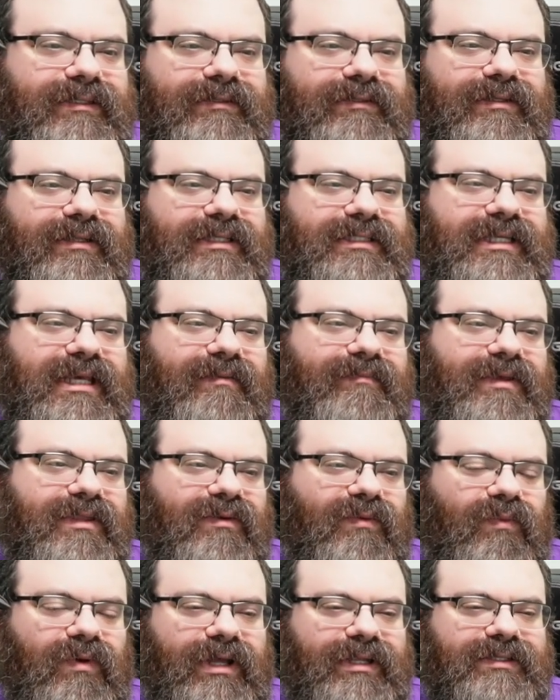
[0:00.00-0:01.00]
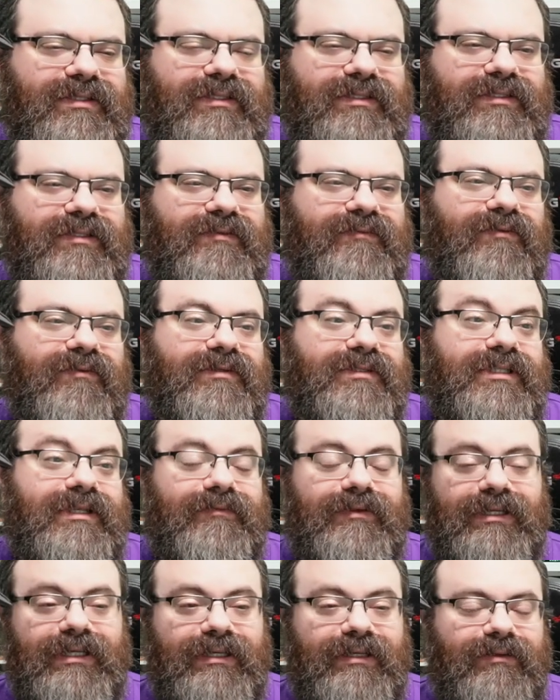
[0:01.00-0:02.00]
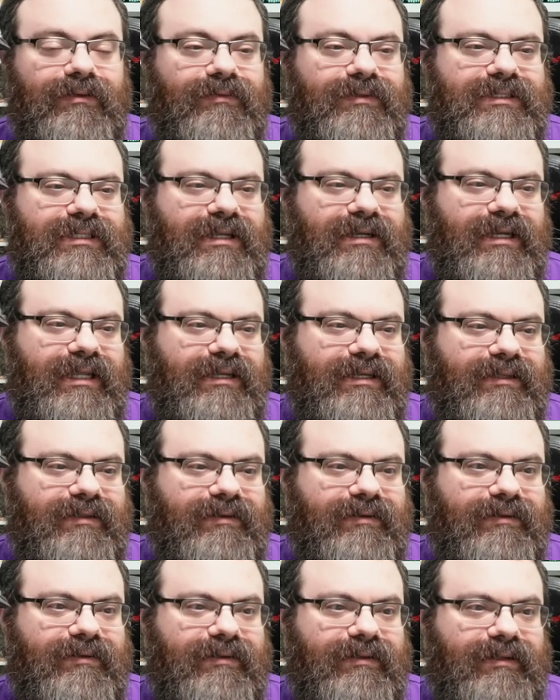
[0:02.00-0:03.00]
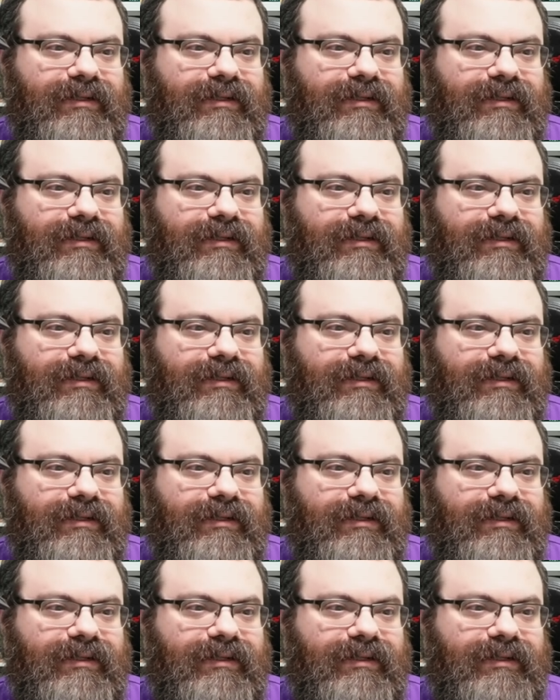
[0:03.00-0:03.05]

And this can't be the 1, so this is 4, 7, 8. Oh, it's not an 8 either.